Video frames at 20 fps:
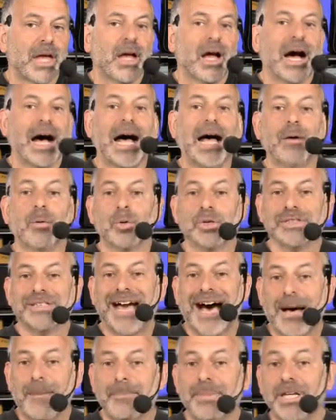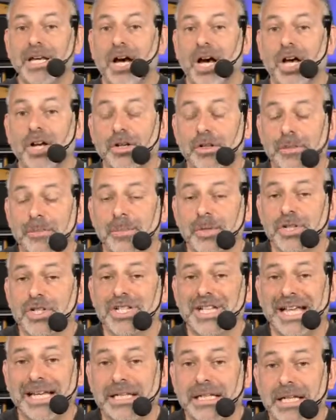I will not be
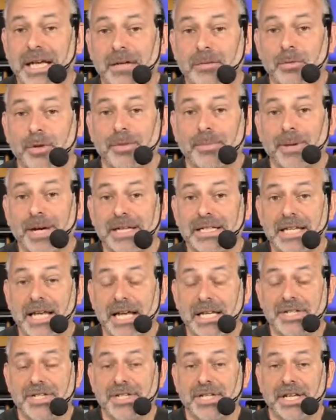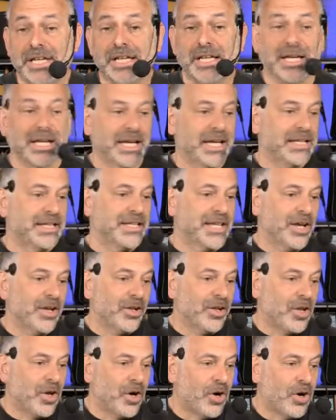100% done with my testing
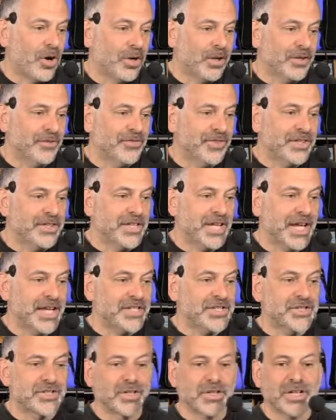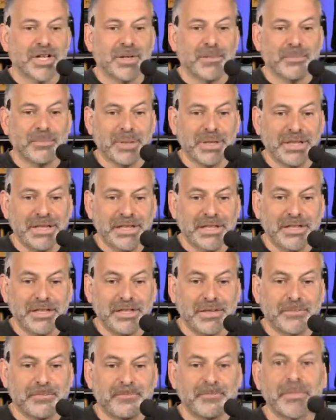until all of the tests are
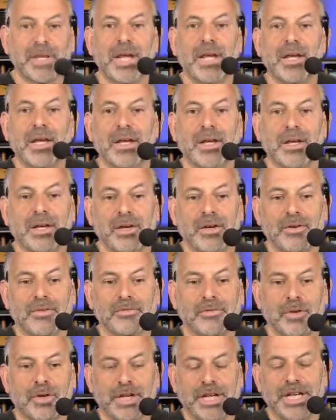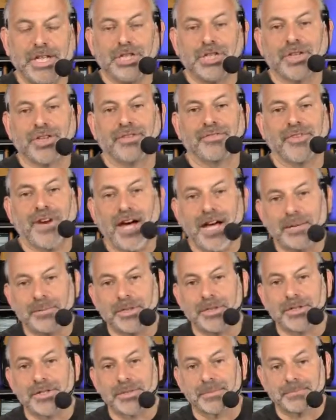complete for each of the
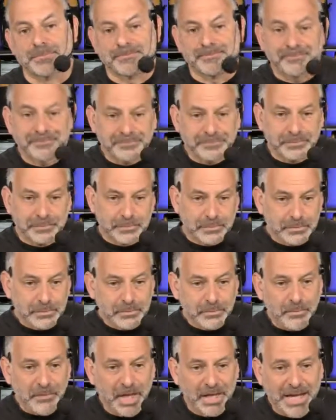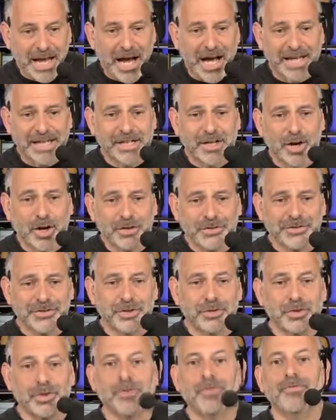fibers. Now I can also
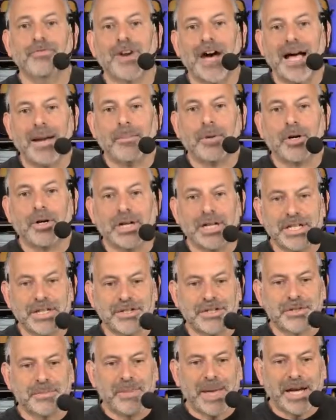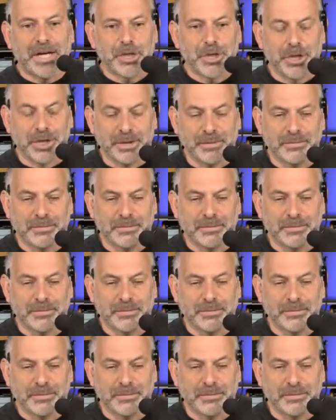do fiber inspection.